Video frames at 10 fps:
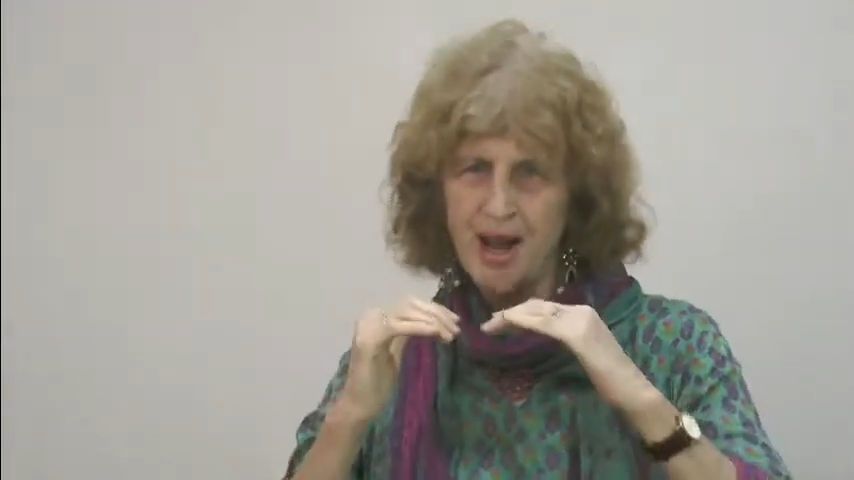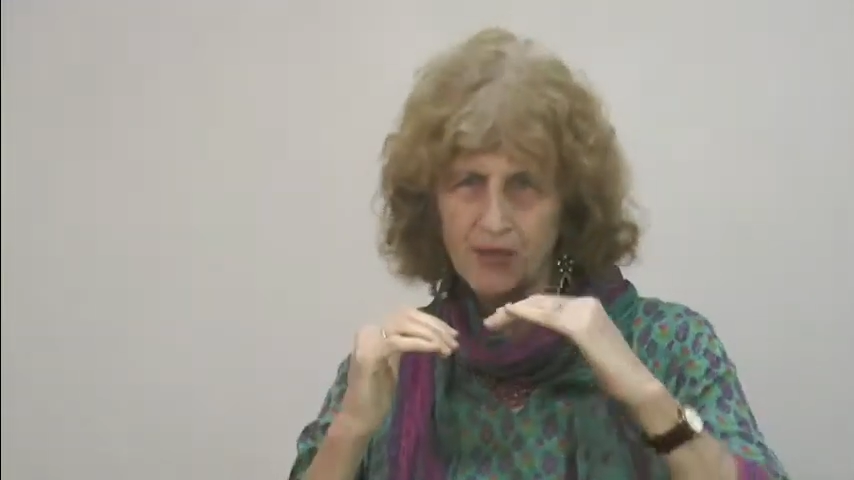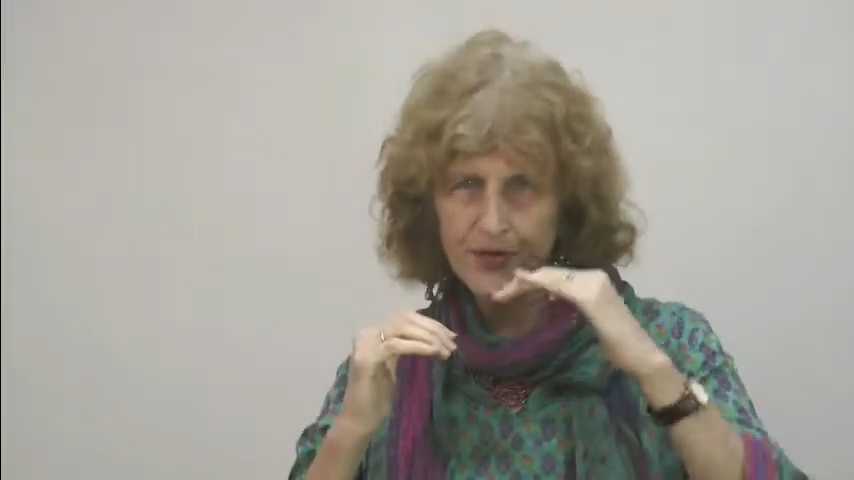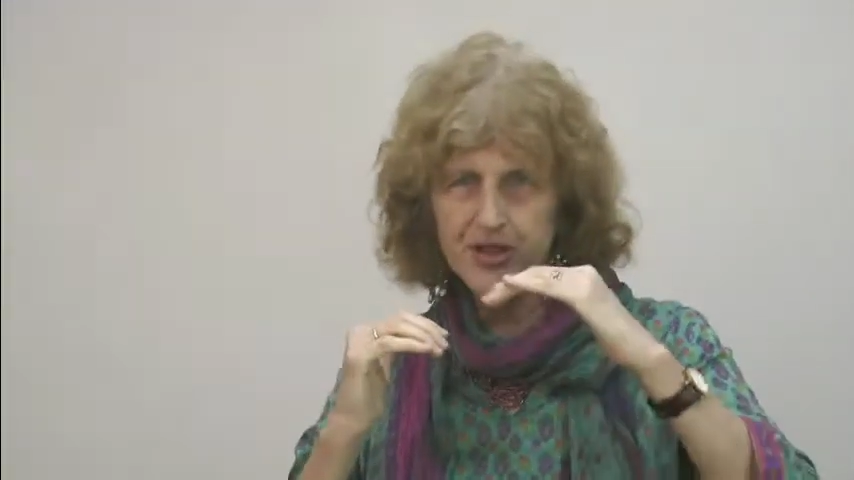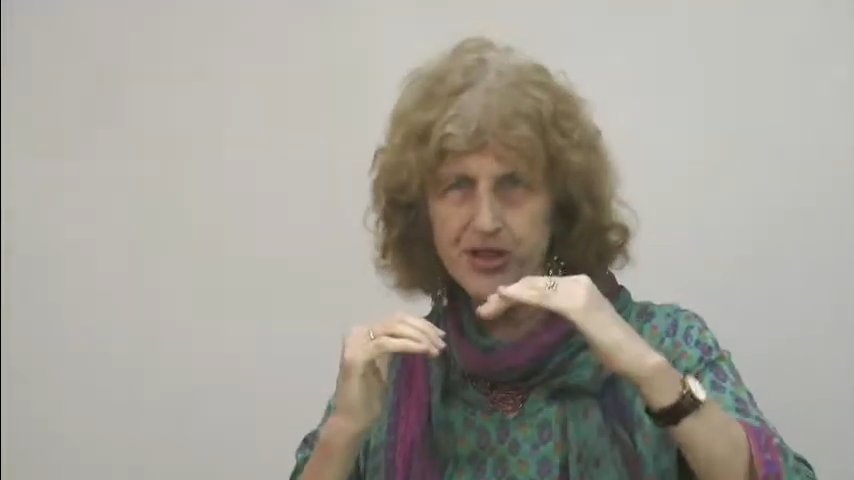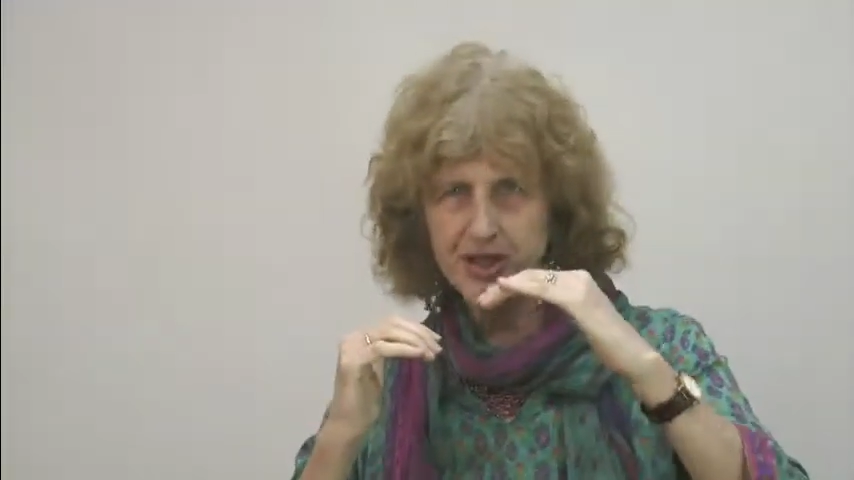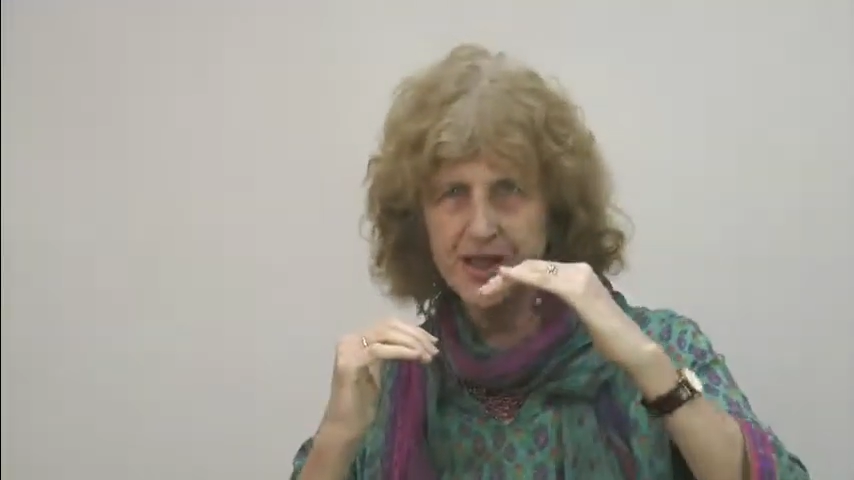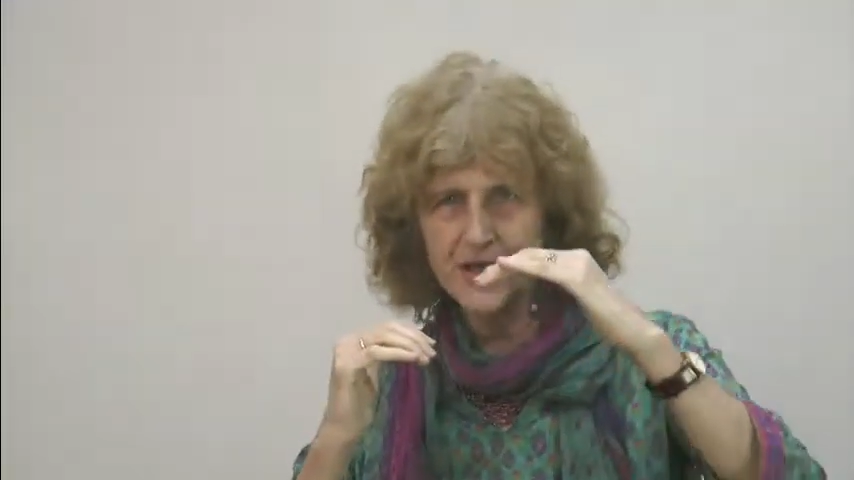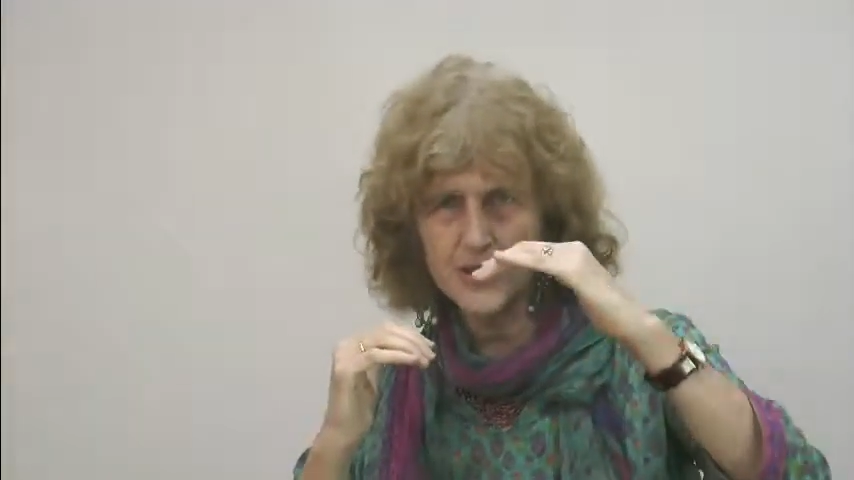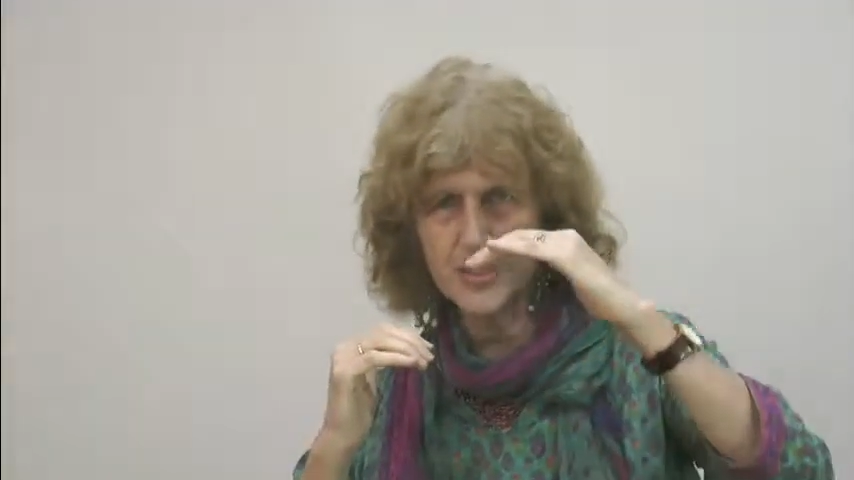And this
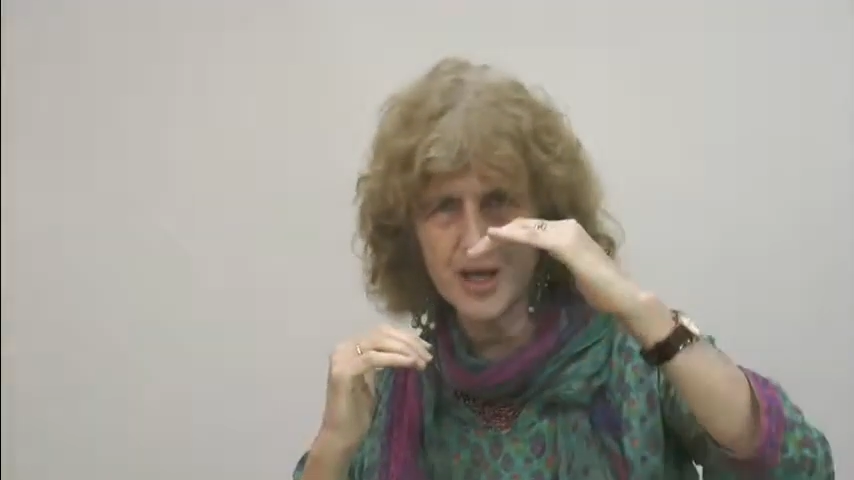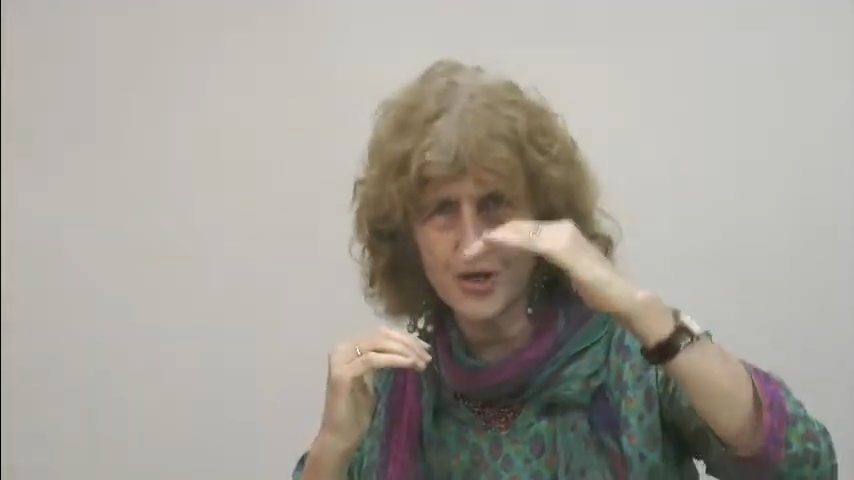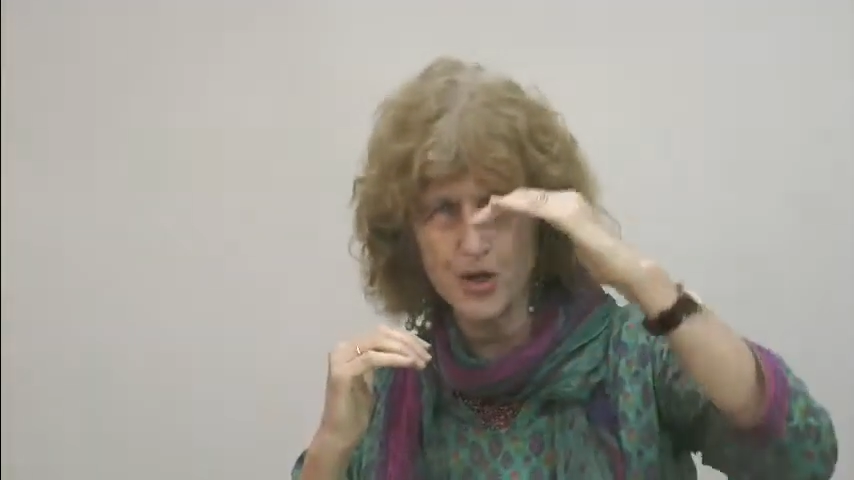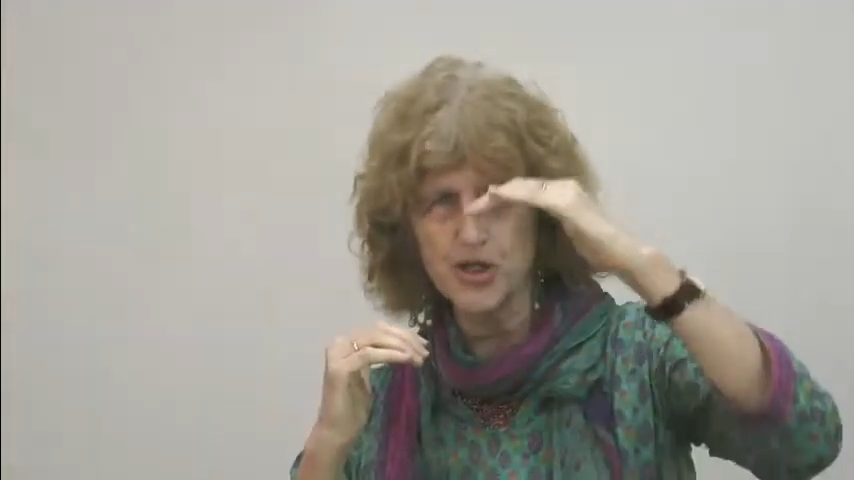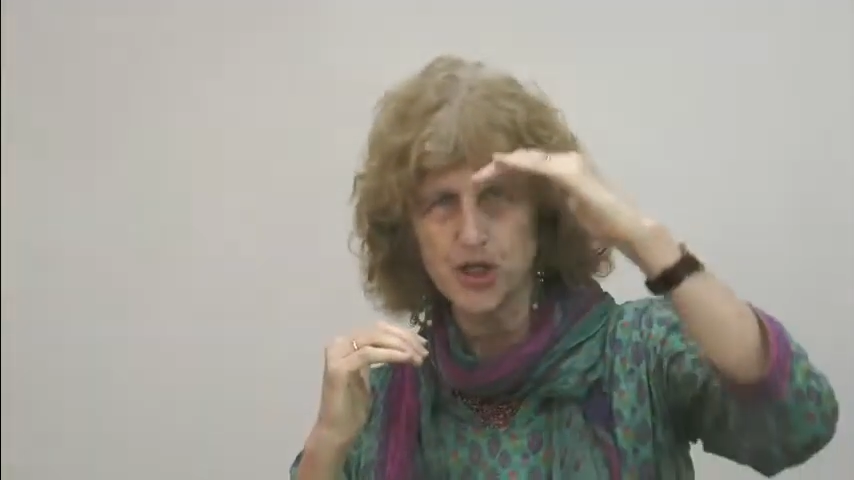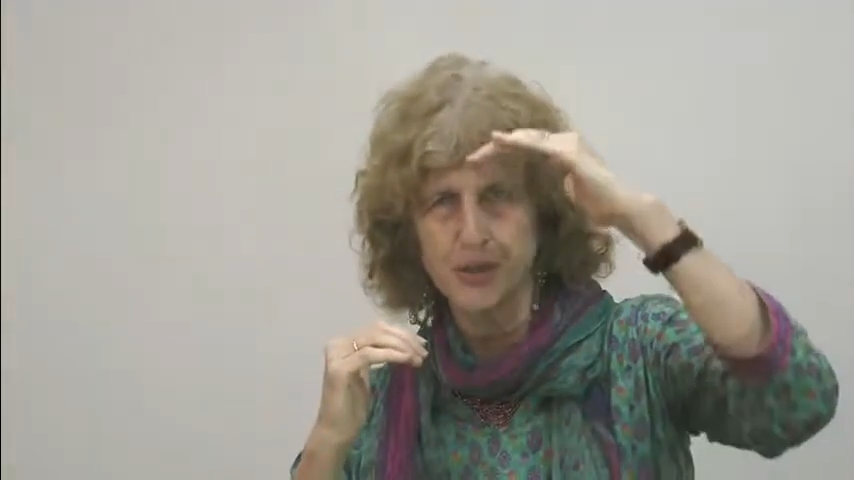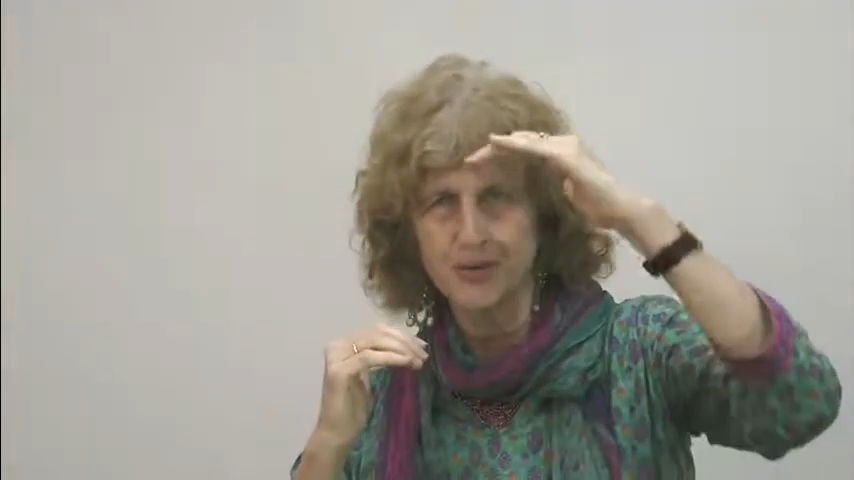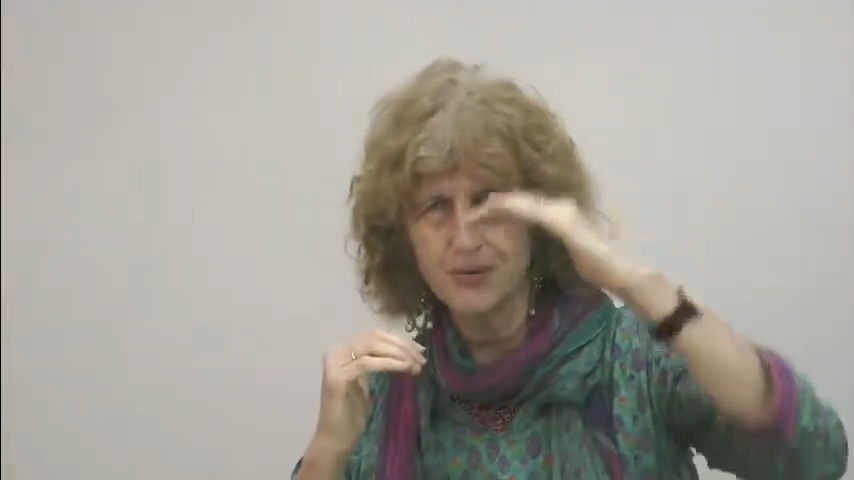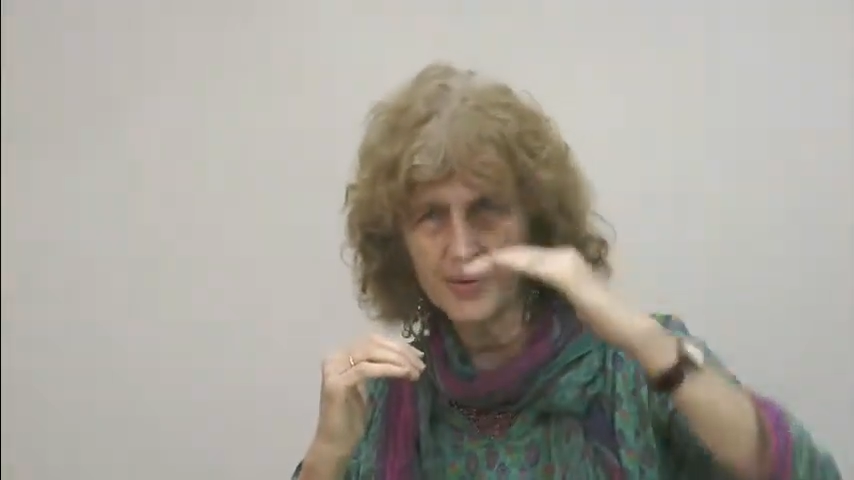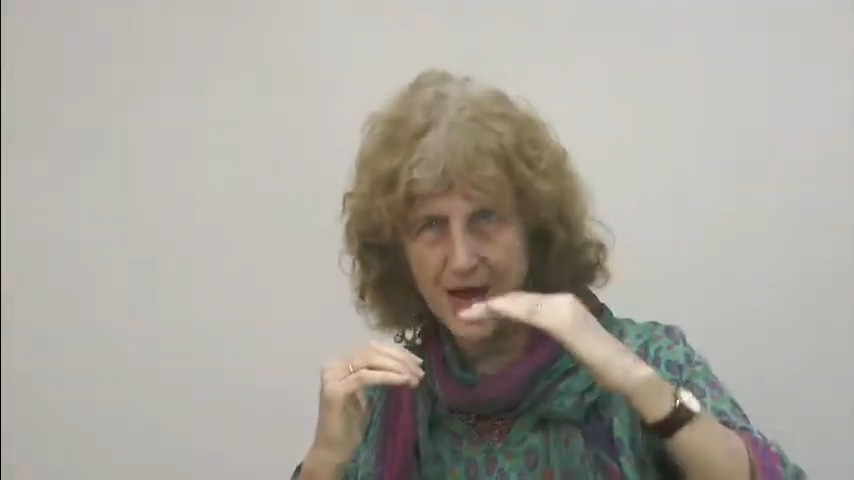is aggression